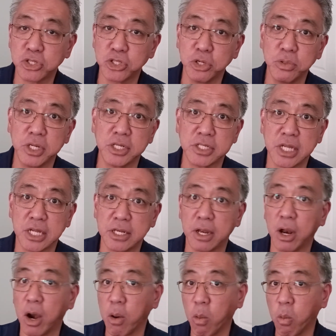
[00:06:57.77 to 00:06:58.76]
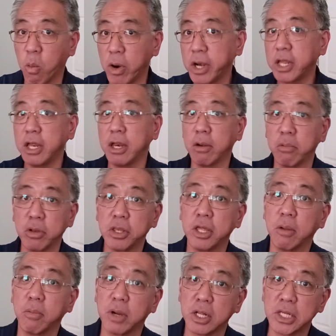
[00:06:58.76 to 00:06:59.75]
students that are working
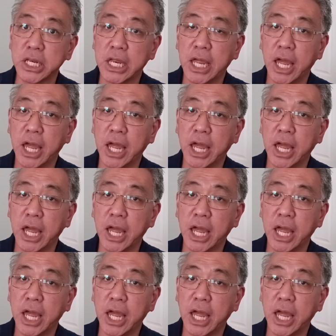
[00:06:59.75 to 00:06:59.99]
really well